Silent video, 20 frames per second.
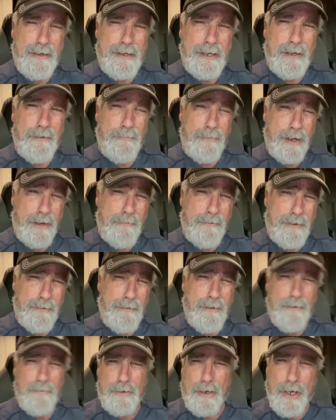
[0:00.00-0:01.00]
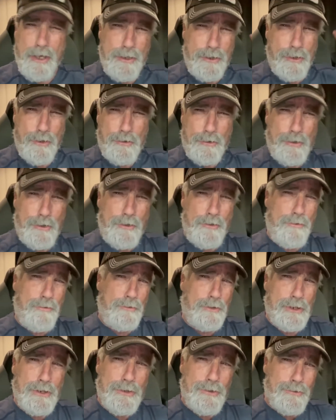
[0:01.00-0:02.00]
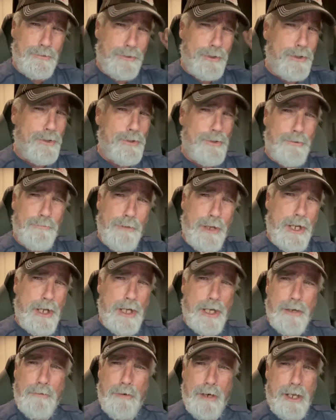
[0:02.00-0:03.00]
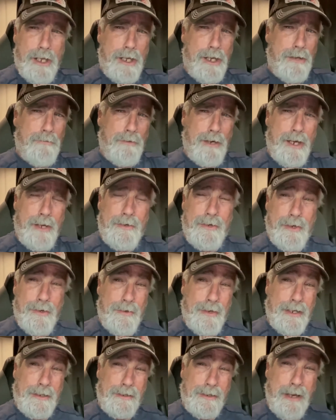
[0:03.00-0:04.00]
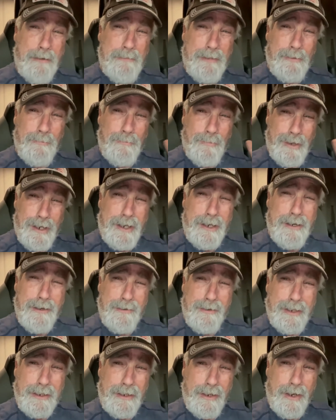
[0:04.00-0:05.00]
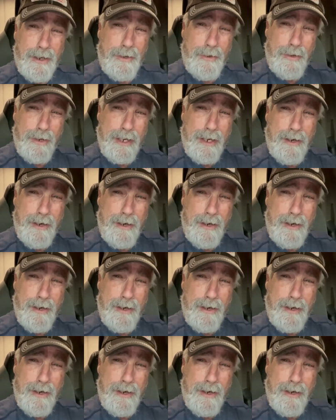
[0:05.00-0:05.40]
Not raw, raw, raw. Okay, go, go, go, go, raw, raw, raw. No, no, I mean raw, like R-A-W.